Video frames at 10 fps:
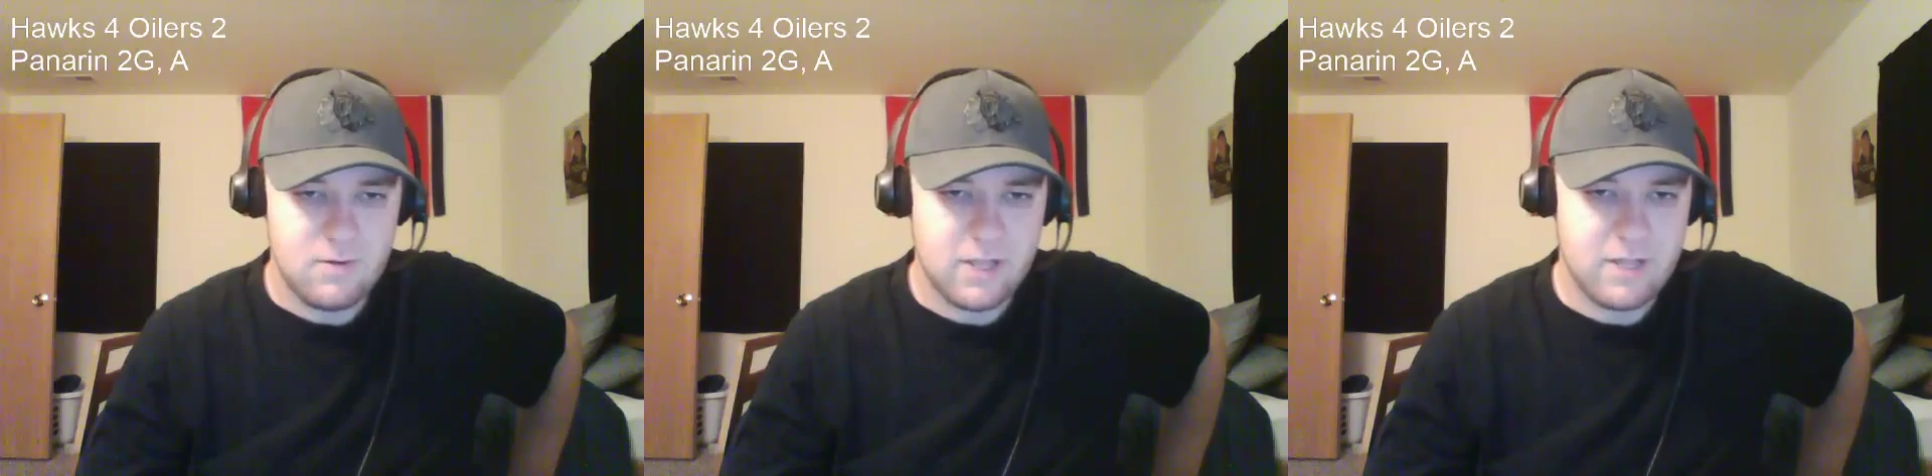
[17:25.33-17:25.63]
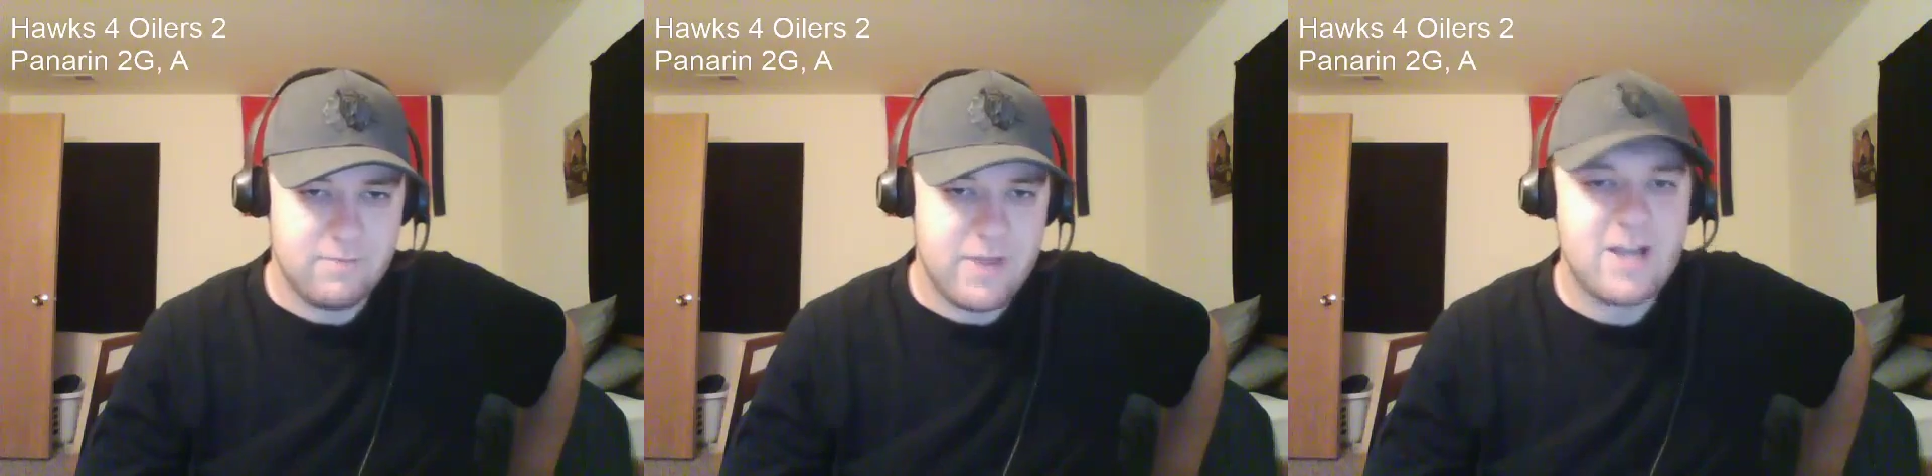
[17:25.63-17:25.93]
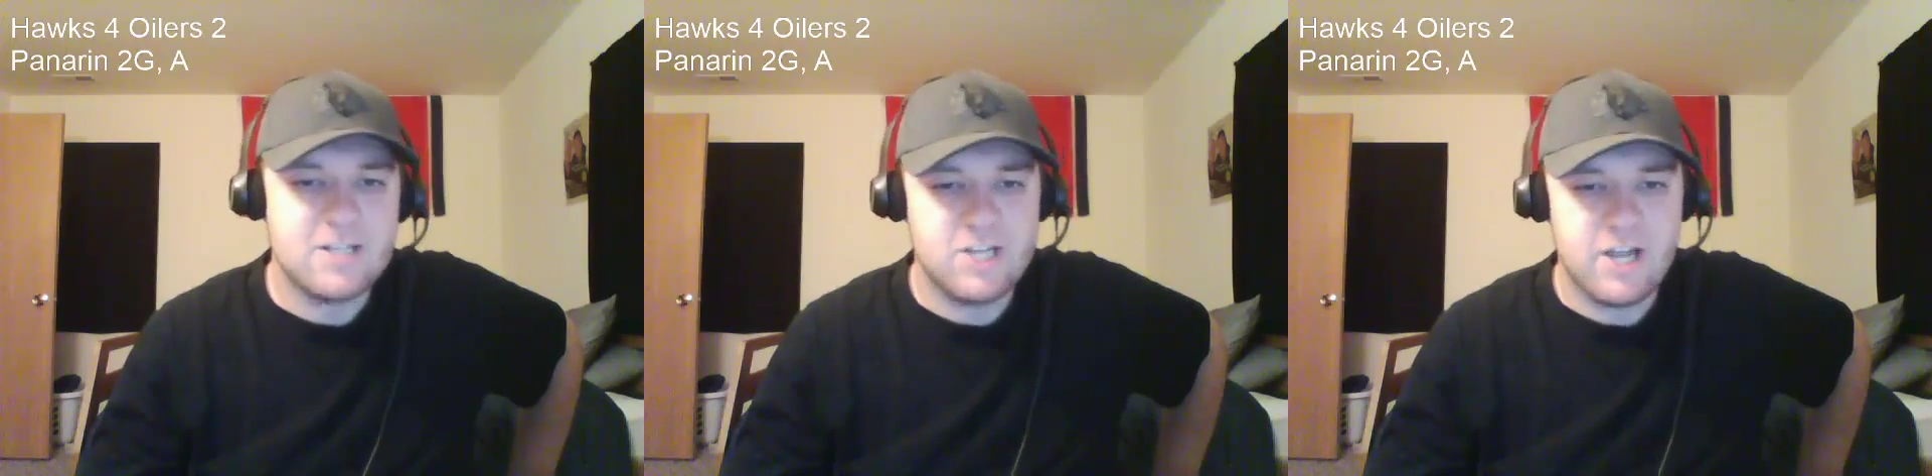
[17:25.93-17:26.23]
can
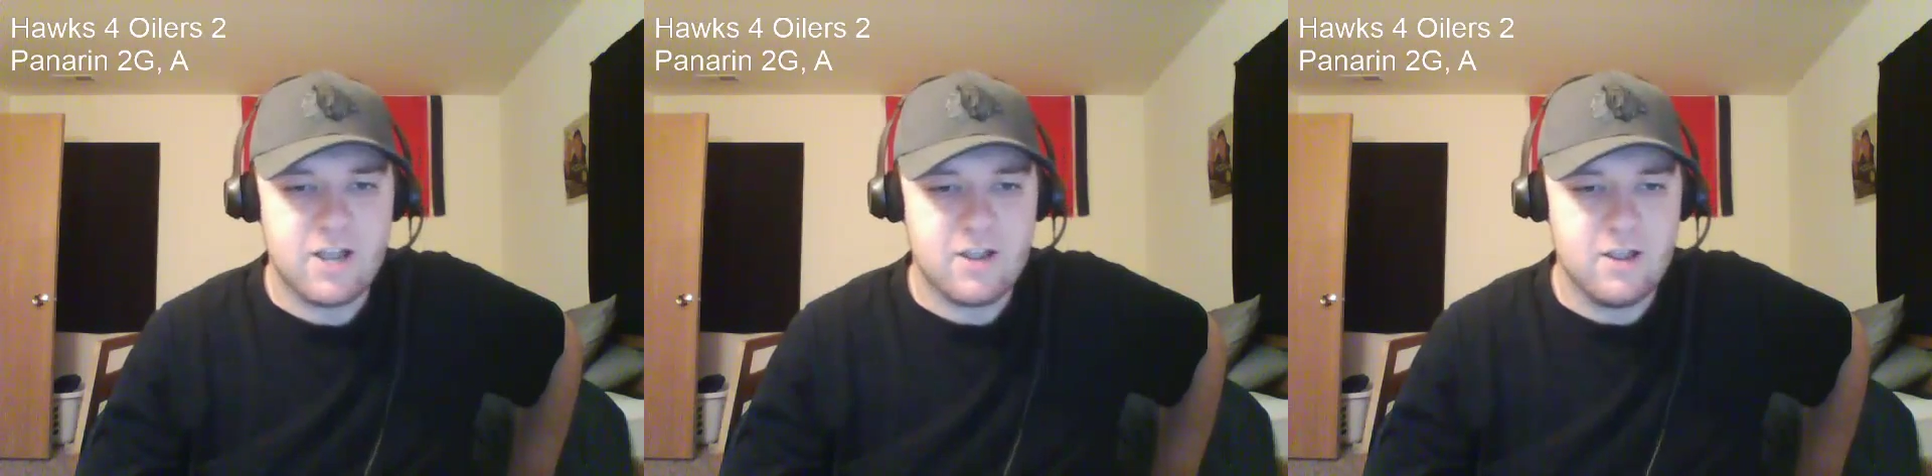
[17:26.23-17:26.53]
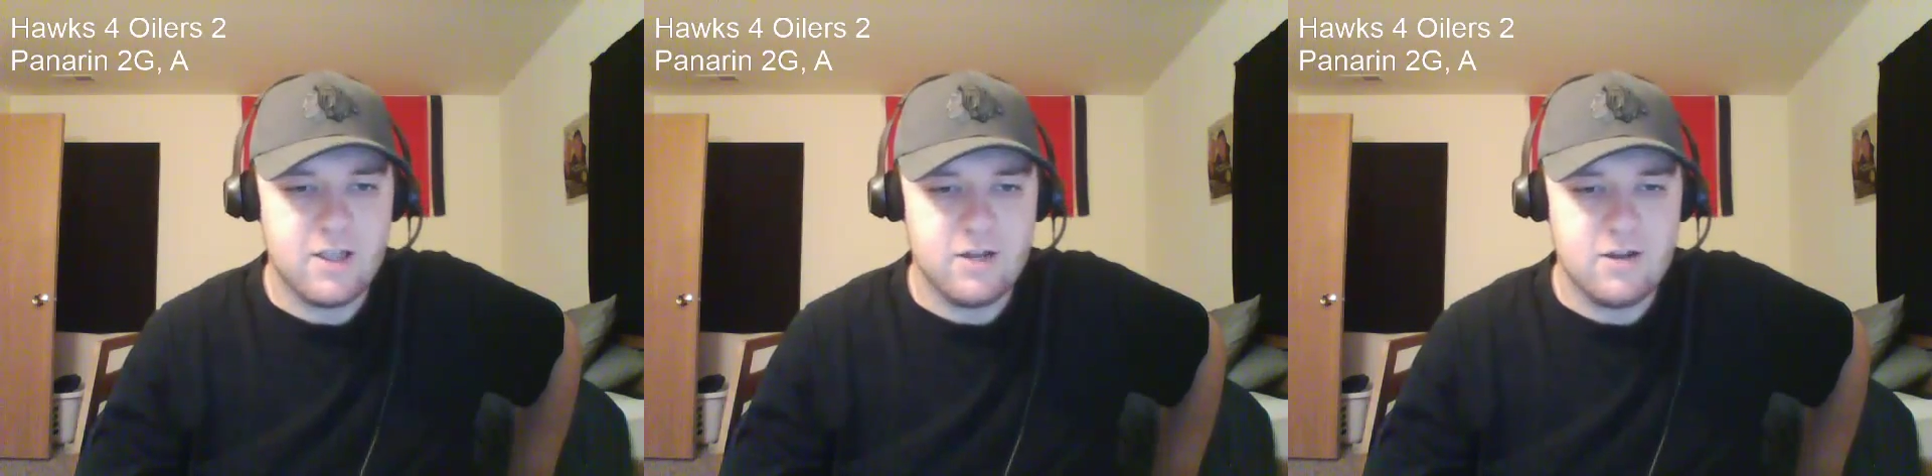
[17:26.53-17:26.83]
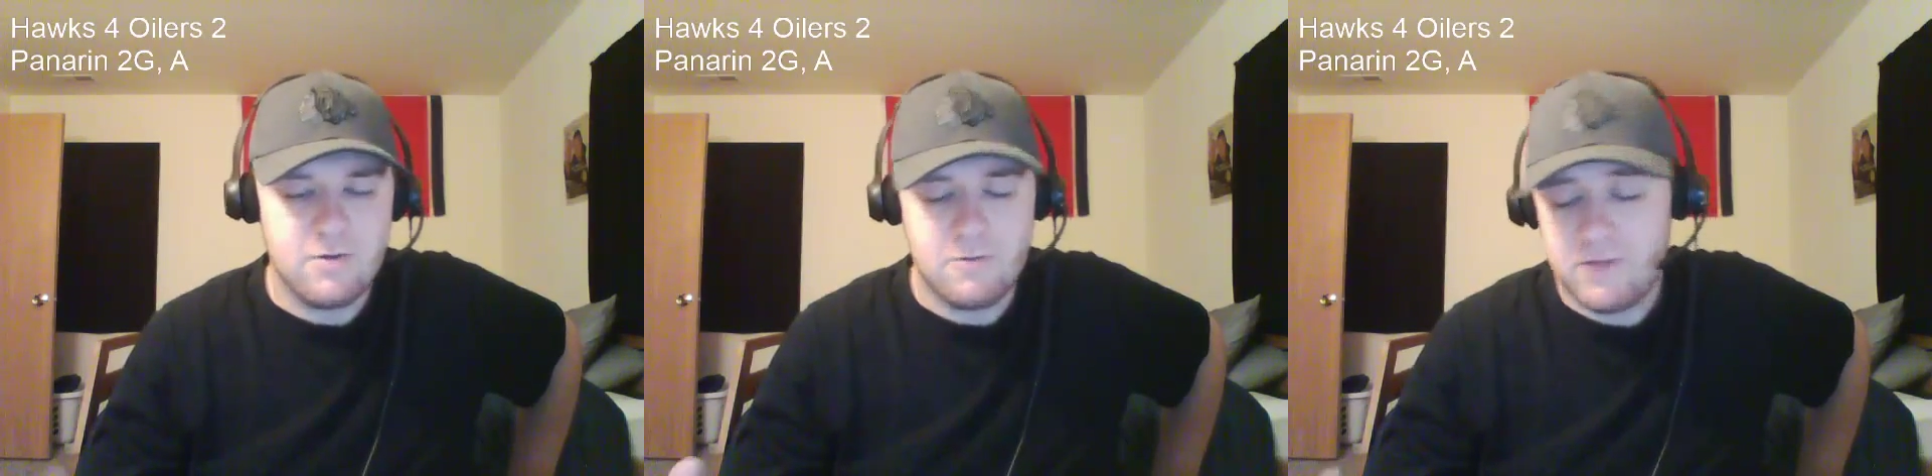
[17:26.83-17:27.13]
back check, and
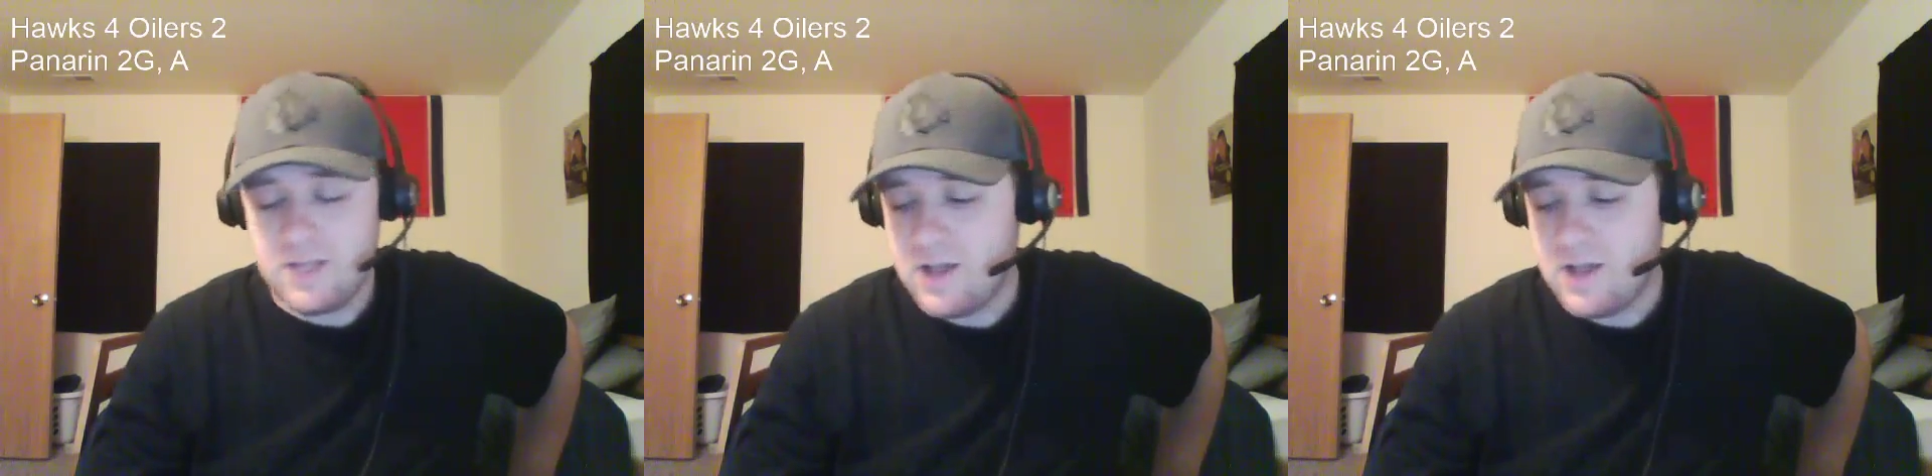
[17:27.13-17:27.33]
really